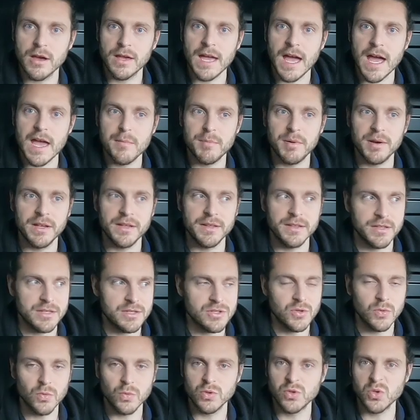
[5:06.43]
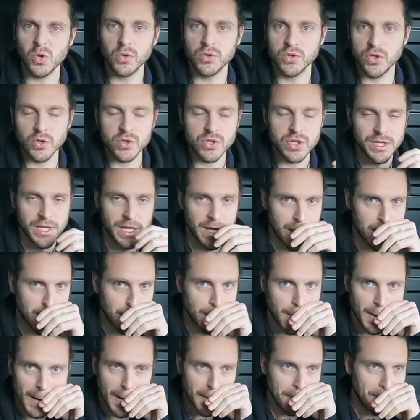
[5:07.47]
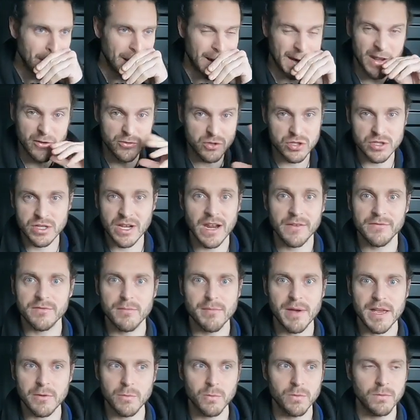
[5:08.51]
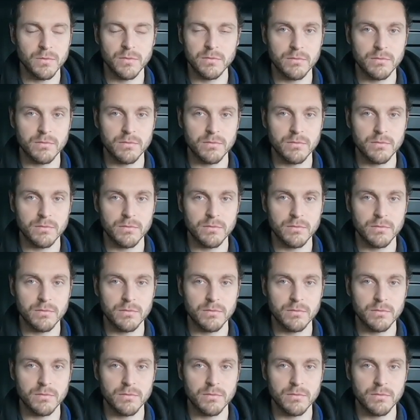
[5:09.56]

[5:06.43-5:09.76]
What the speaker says: cabling that's all sort of dodgy there, and they're just going to have to make